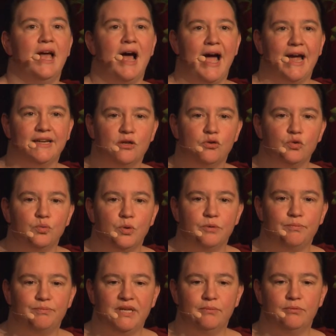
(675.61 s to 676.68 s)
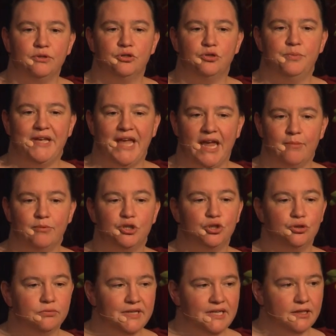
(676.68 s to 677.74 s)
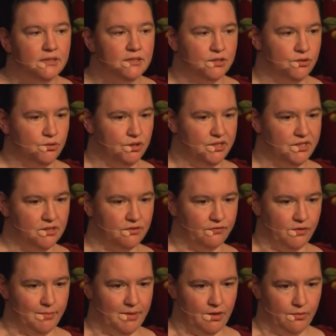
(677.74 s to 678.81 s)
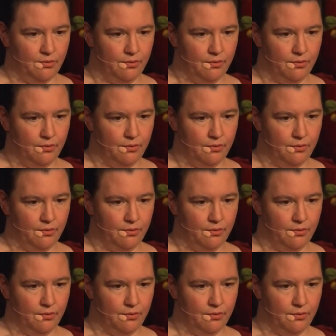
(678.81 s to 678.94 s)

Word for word: I don't want people to be able to read this 30 years from now.